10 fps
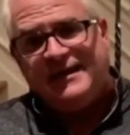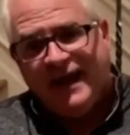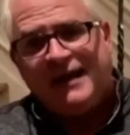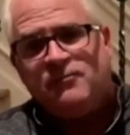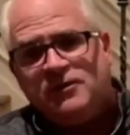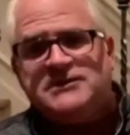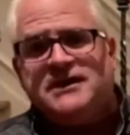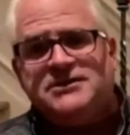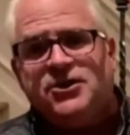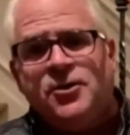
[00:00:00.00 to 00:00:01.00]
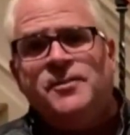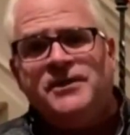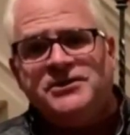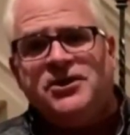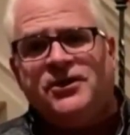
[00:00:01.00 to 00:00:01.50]
God wants us to open
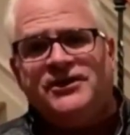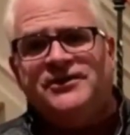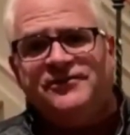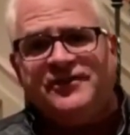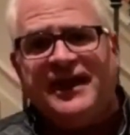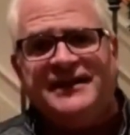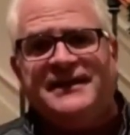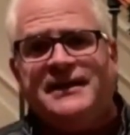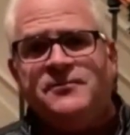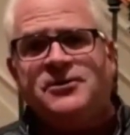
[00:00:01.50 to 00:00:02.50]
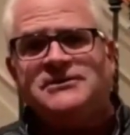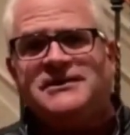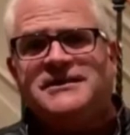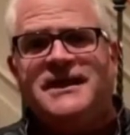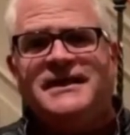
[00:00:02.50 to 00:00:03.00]
His heart to the fact that He wants to
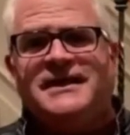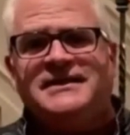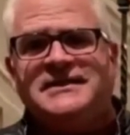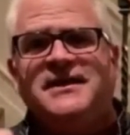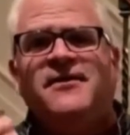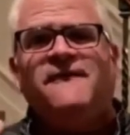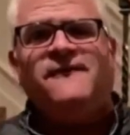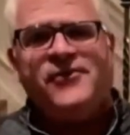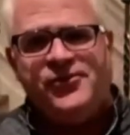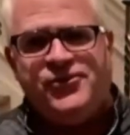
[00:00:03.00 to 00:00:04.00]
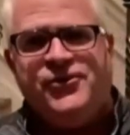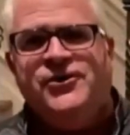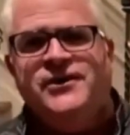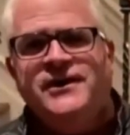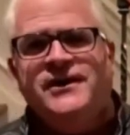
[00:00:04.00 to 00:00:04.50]
take us further
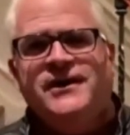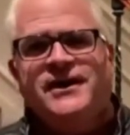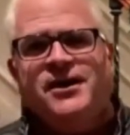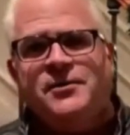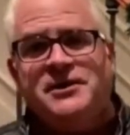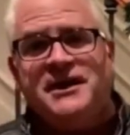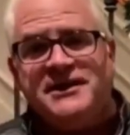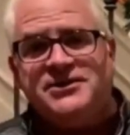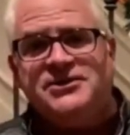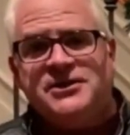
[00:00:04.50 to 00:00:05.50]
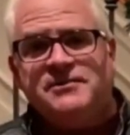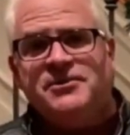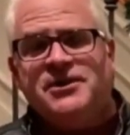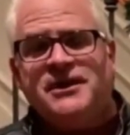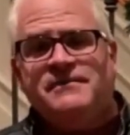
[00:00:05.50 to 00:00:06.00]
in our relationship
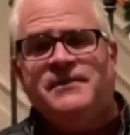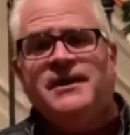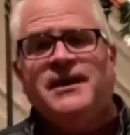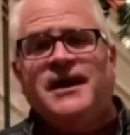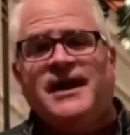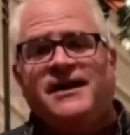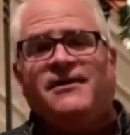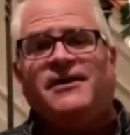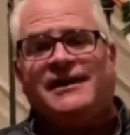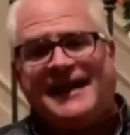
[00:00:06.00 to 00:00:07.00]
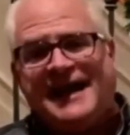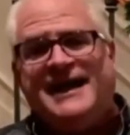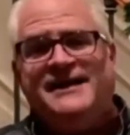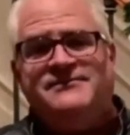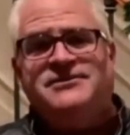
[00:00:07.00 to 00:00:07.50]
with Him, in our
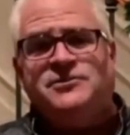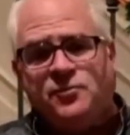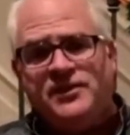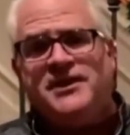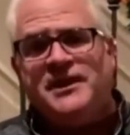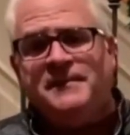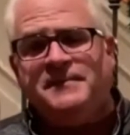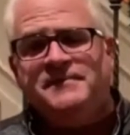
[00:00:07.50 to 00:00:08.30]
lives with Him.